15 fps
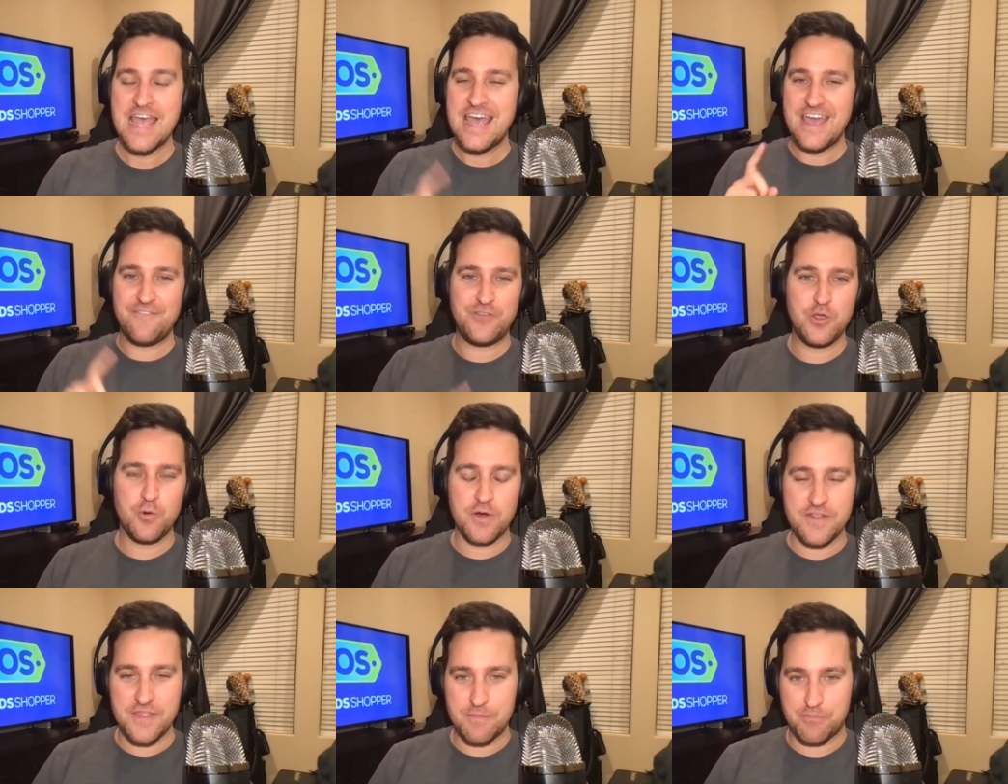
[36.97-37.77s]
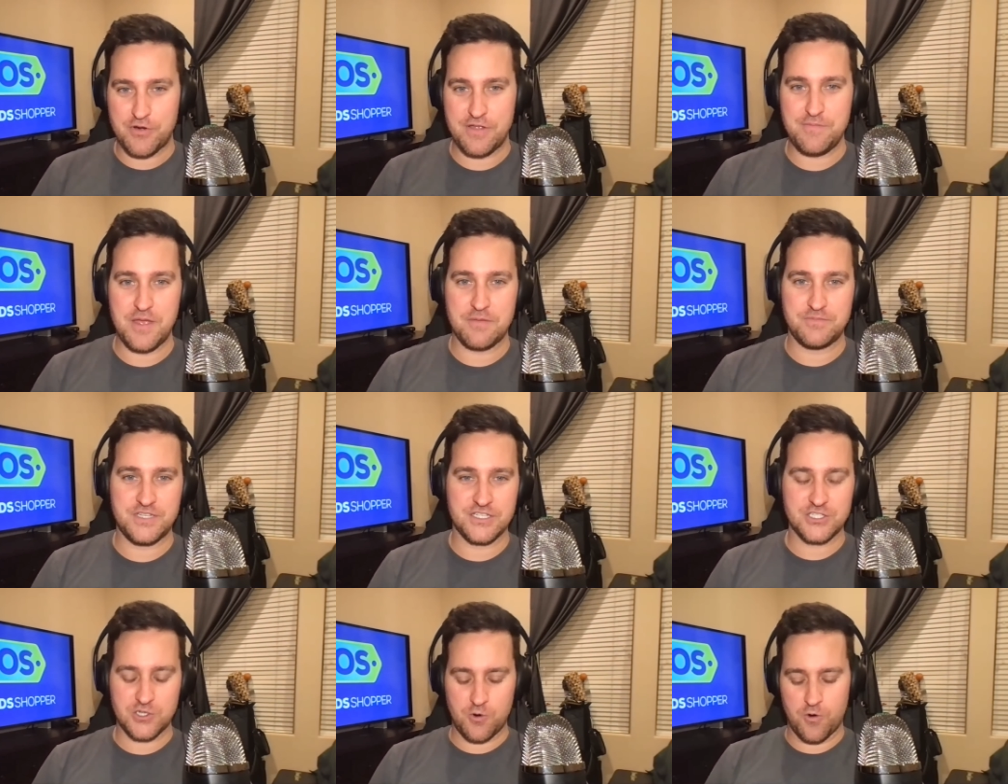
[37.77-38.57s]
If you were in the premium
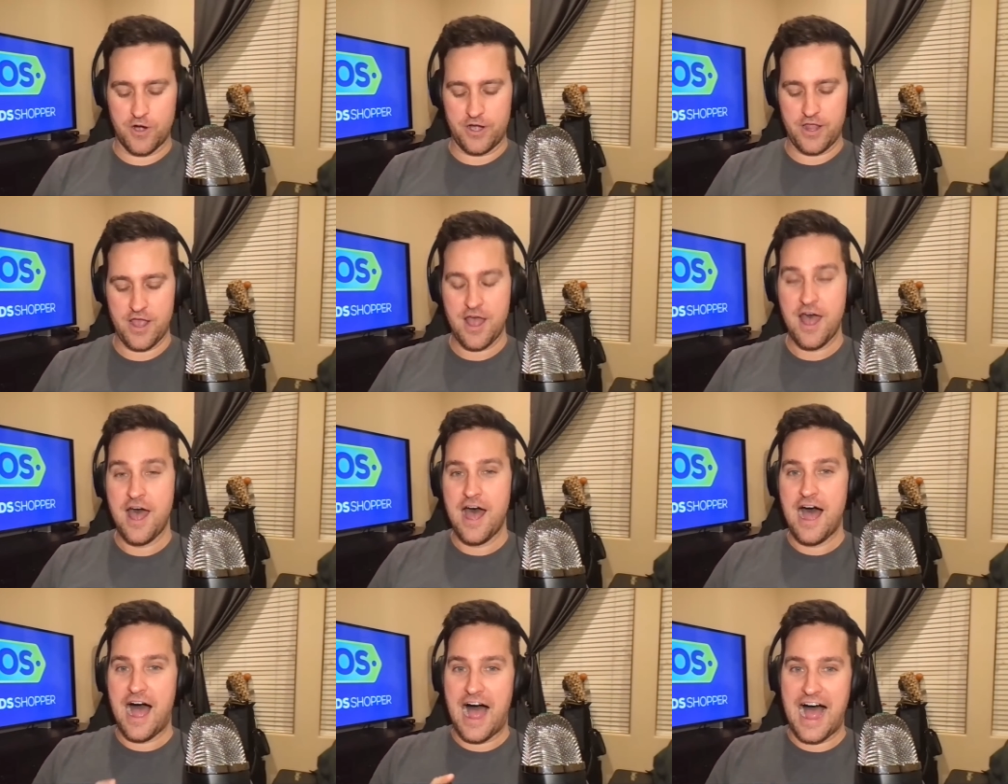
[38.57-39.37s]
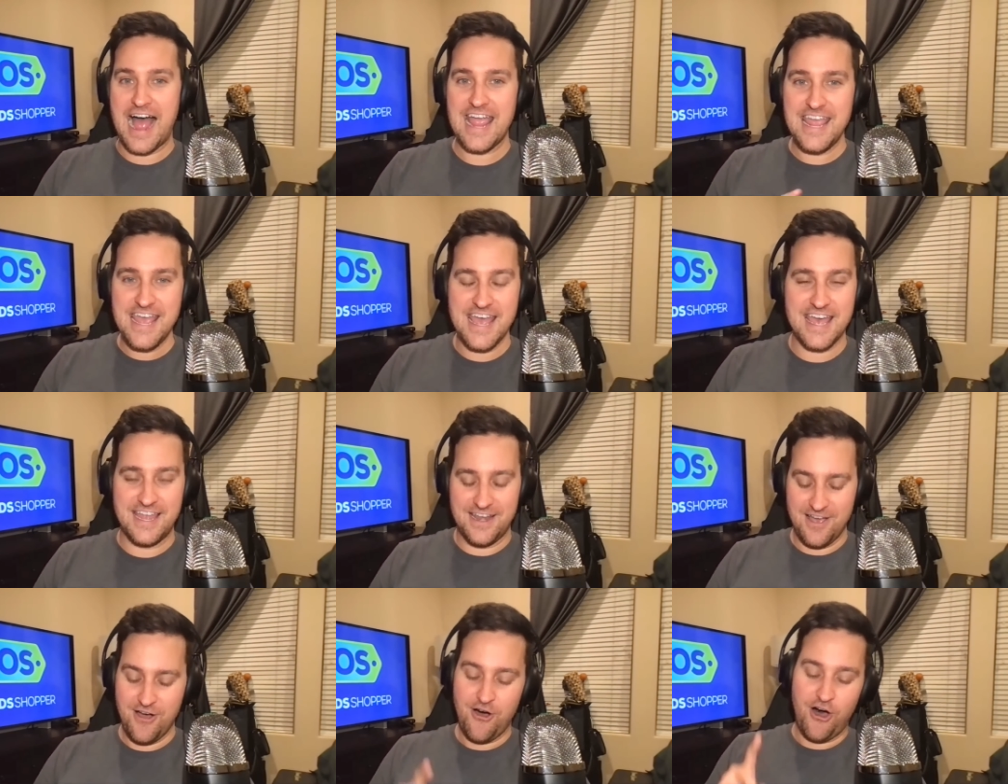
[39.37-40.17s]
Discord, I hit
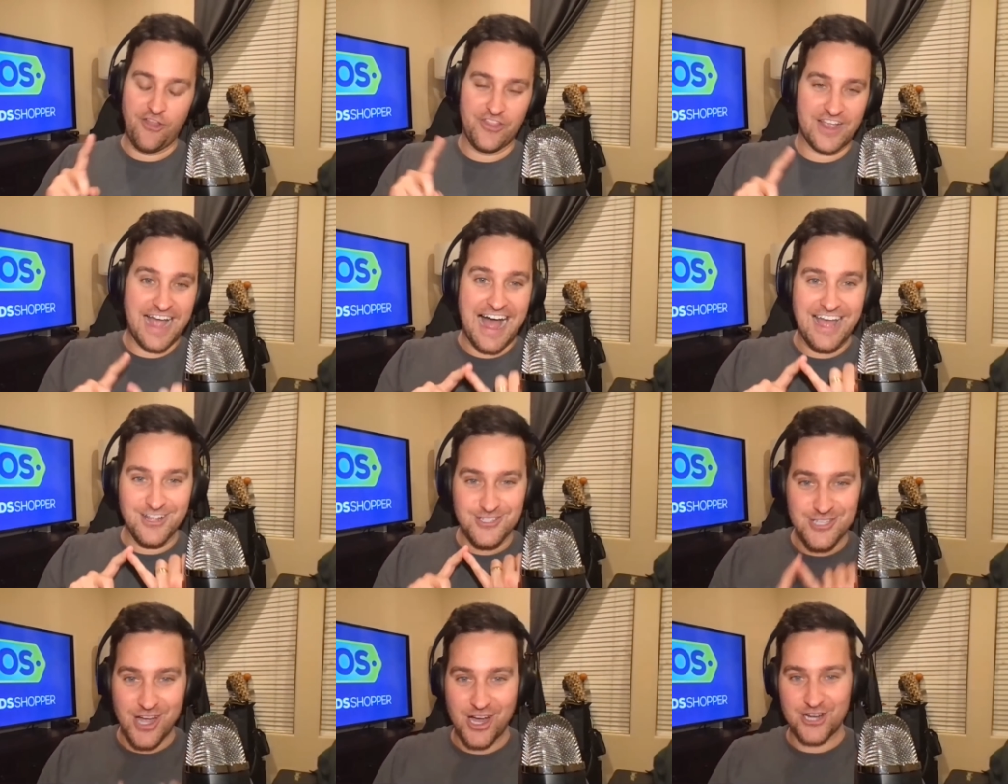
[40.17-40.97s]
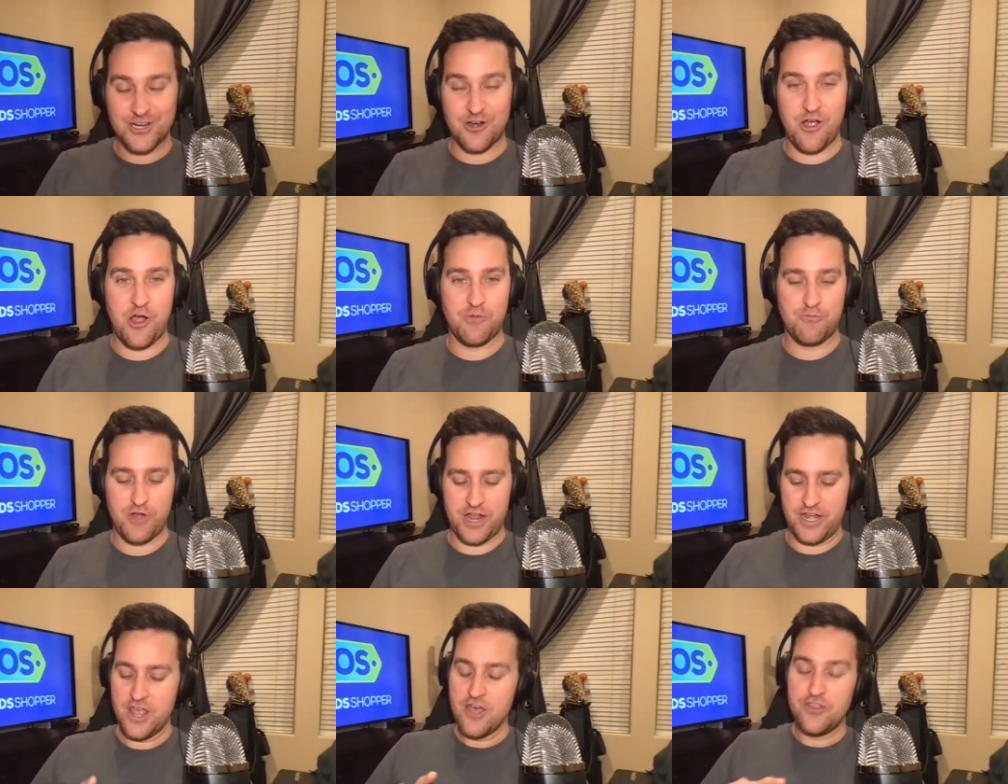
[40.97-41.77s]
on the Kyle Tucker home
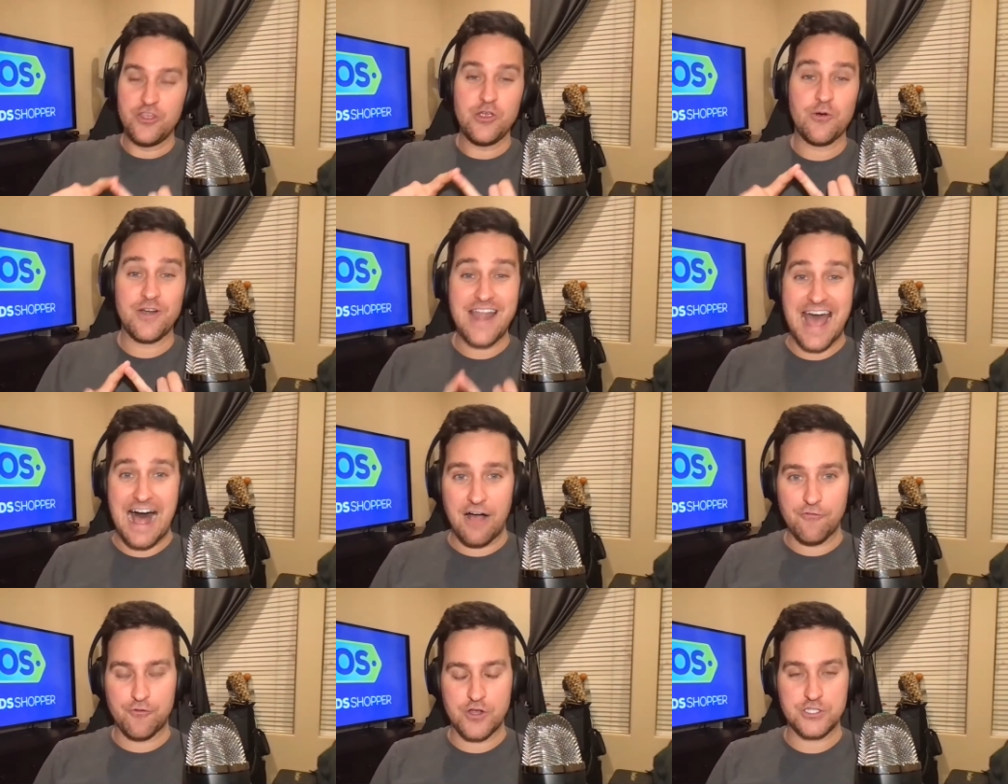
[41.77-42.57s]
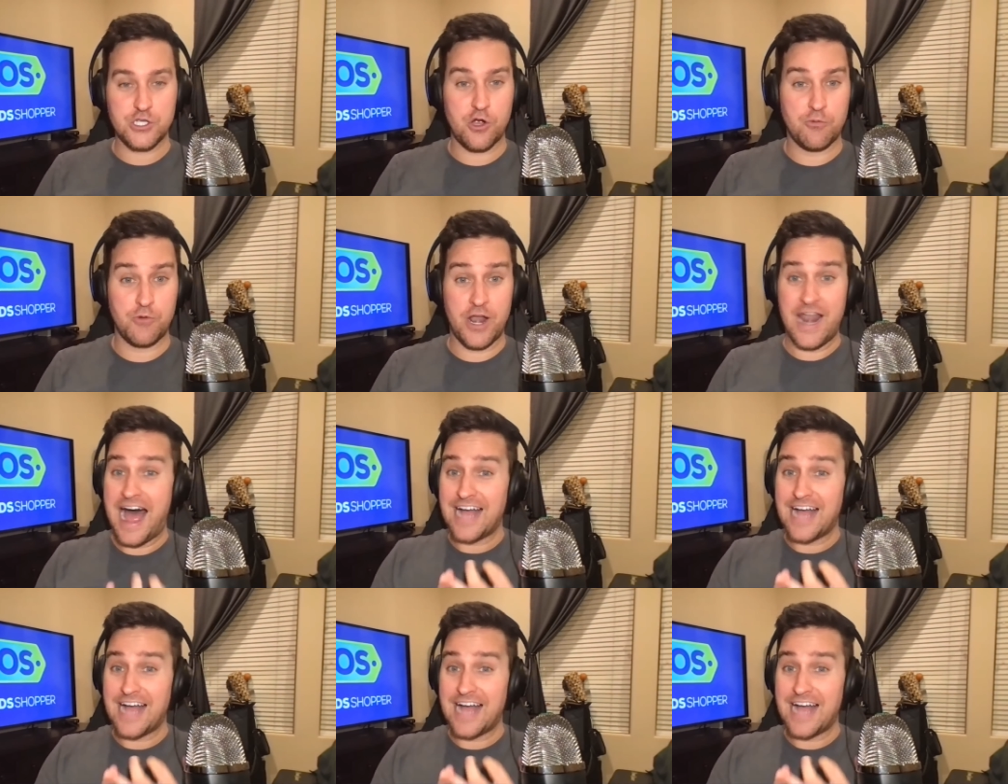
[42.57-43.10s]
run, the Yordan Alvarez home run.